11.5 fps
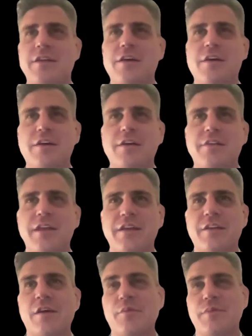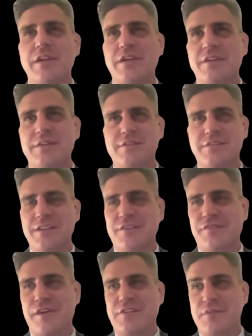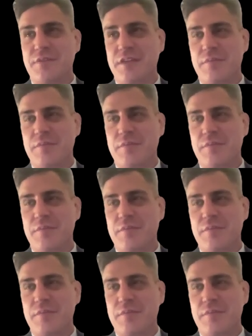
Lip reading: like companies like Facebook,